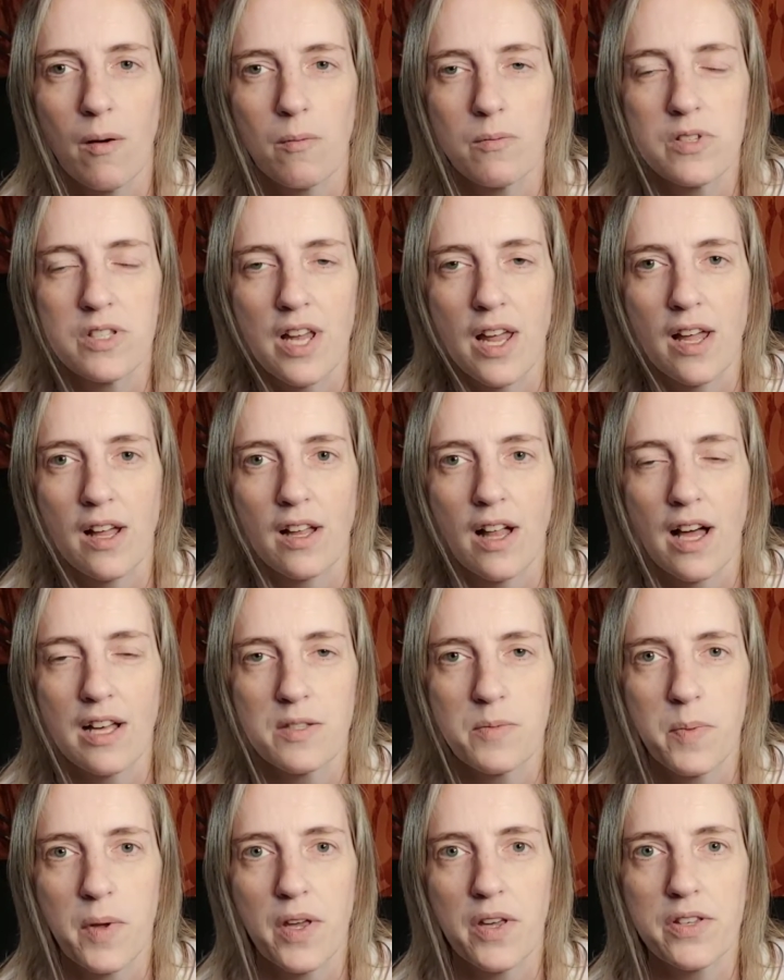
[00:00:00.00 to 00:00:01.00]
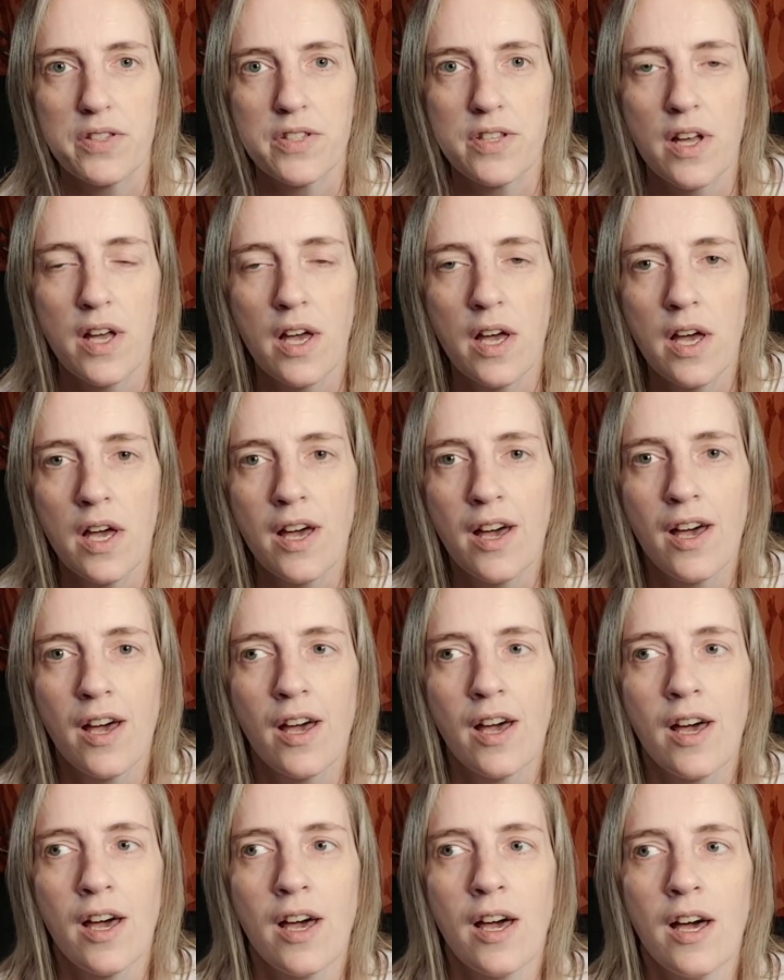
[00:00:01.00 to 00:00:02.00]
stained glass piece.
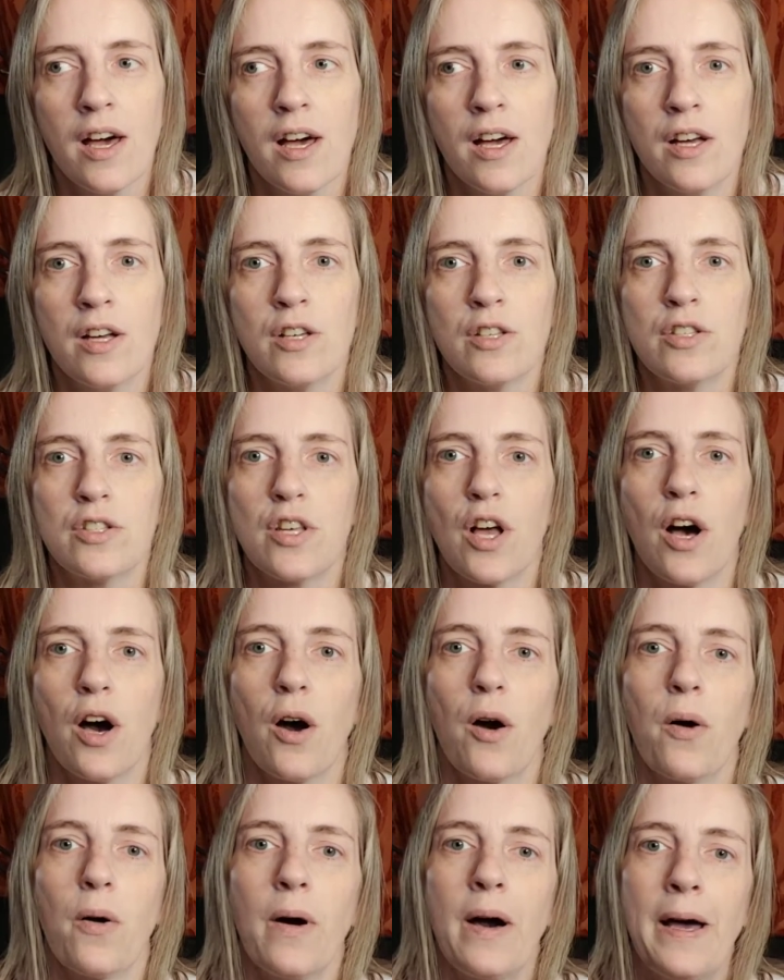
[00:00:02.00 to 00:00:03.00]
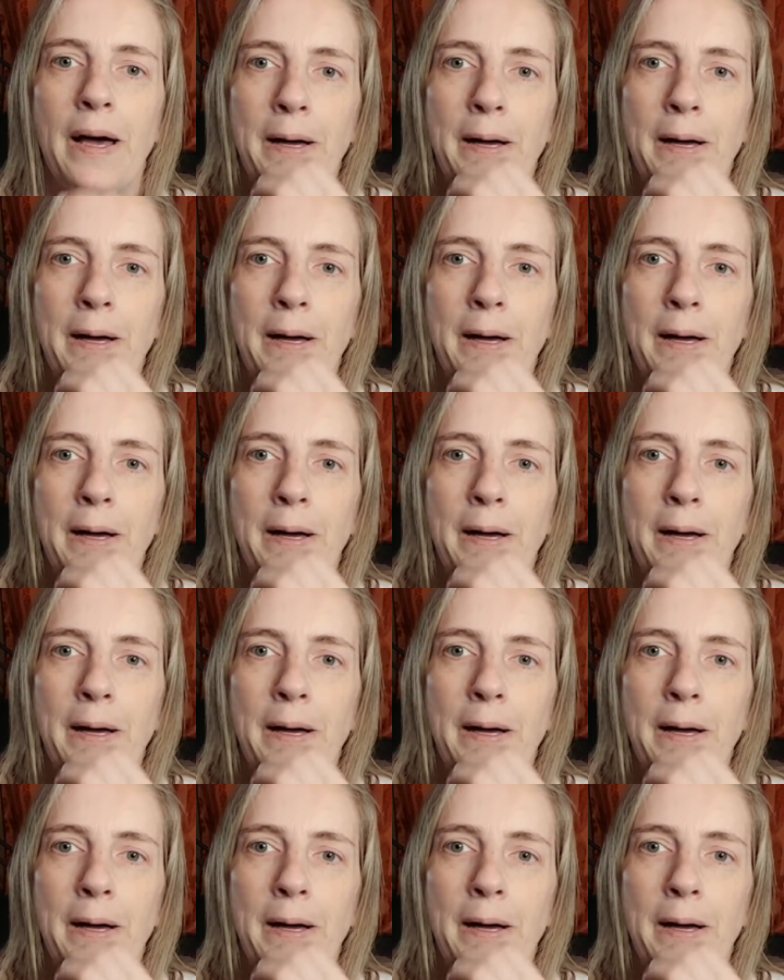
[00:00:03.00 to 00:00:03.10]
So